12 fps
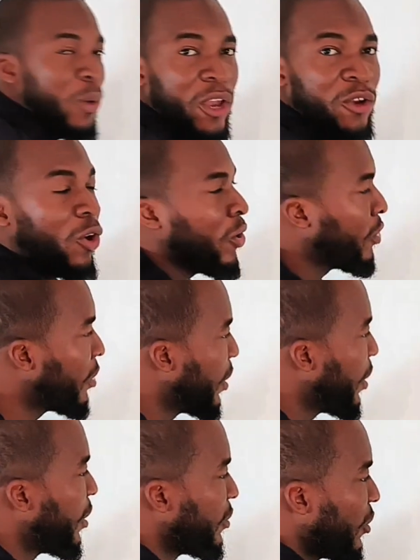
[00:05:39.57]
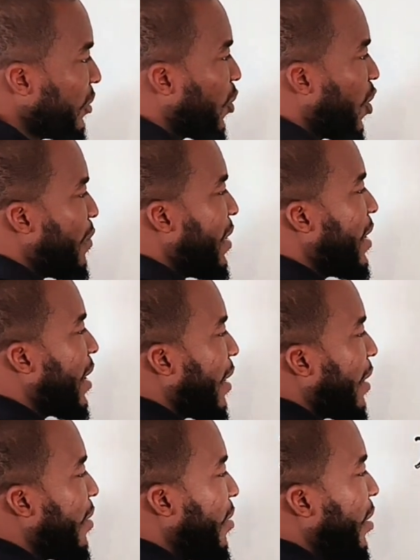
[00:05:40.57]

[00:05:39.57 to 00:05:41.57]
we are done. Just come here,